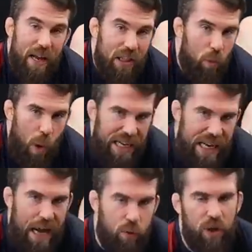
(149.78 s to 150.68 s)
my weight
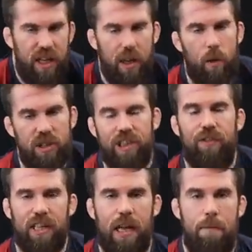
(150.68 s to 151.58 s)
down really low and stuff
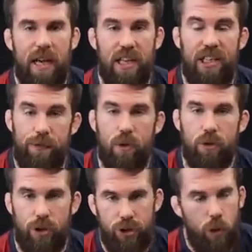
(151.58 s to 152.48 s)
like that, make it
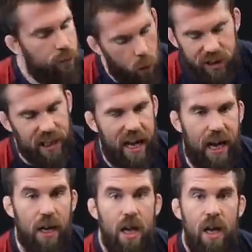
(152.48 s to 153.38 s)
difficult to do, of course I
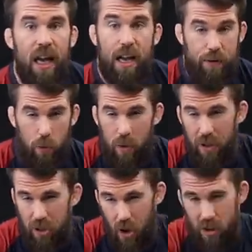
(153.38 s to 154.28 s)
can. And if you're
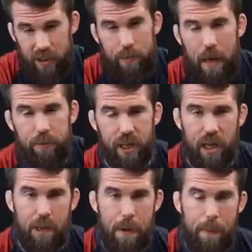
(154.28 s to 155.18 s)
really tall, sometimes it,
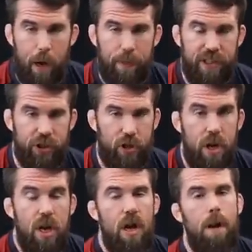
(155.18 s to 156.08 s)
it can be a better position.
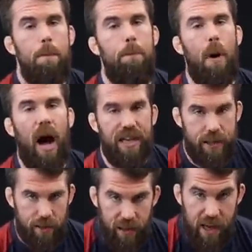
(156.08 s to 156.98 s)

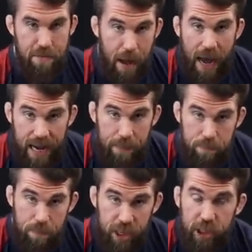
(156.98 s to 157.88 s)
But in my
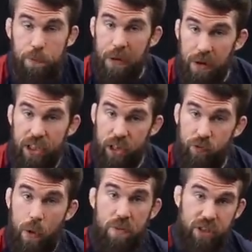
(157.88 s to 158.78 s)
experience and
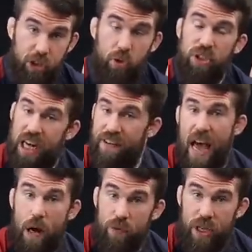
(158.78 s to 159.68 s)
from the students that I've
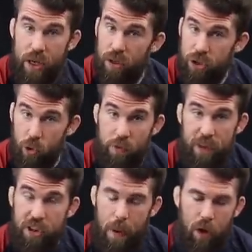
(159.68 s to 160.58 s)
had over the years who have
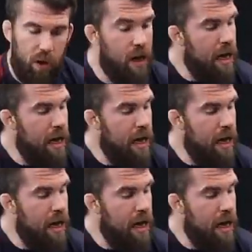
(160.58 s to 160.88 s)
been smaller,